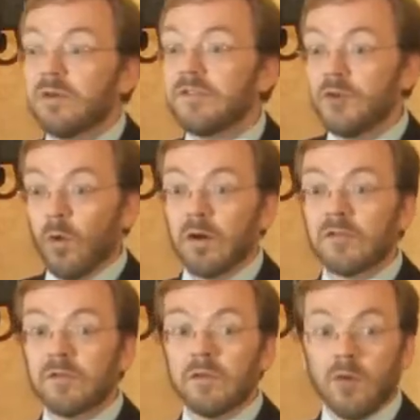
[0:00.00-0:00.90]
was your
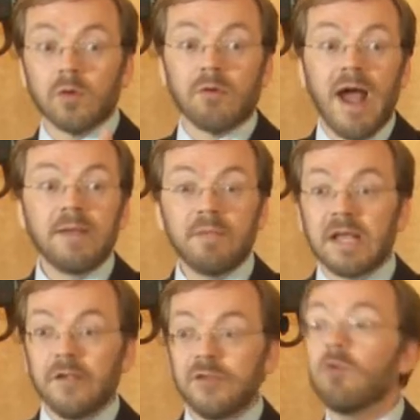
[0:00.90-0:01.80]
right,
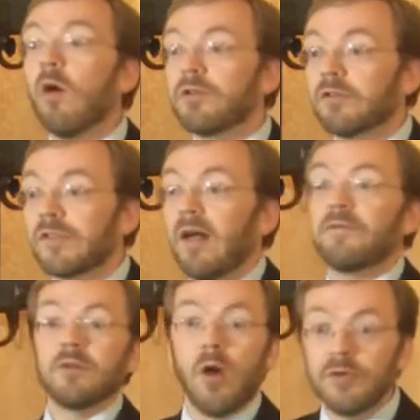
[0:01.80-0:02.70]
because you own
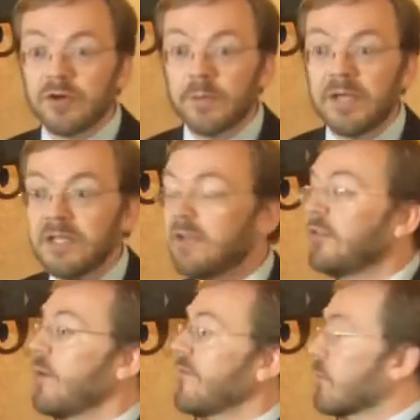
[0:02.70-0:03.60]
yourself, you own your
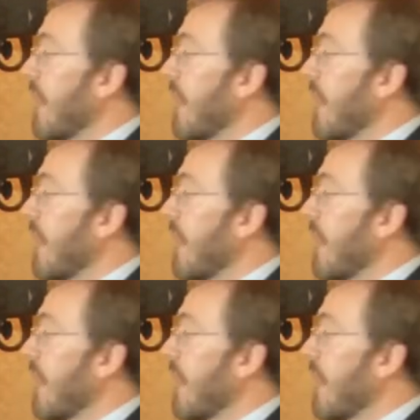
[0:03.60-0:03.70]
opinions, you have the